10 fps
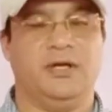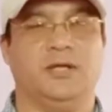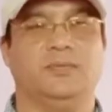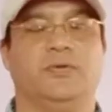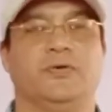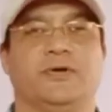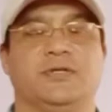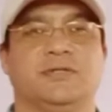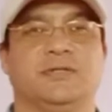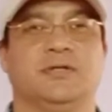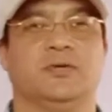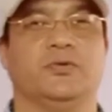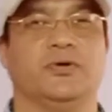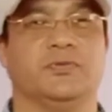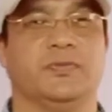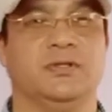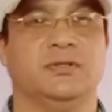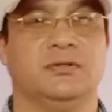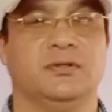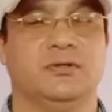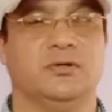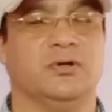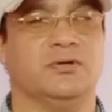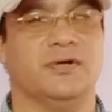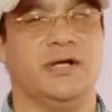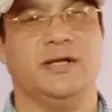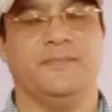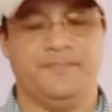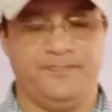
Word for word: And poised, here poised means got ready.